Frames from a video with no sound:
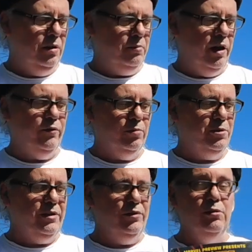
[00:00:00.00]
Marvel
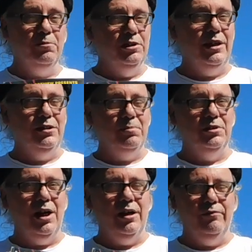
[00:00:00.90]
Preview presents
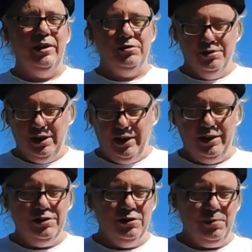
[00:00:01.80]
Bizarre Adventures, and
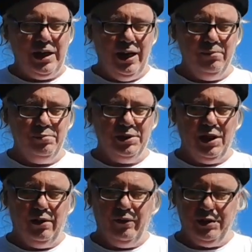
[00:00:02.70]
then it just became
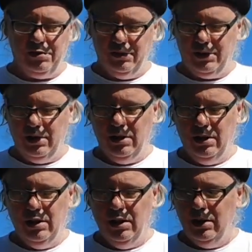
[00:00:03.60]
Bizarre Adventures.
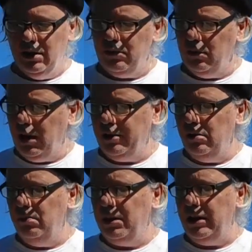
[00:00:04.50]
This one I
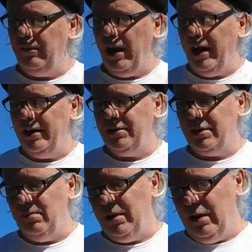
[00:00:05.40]
do believe has some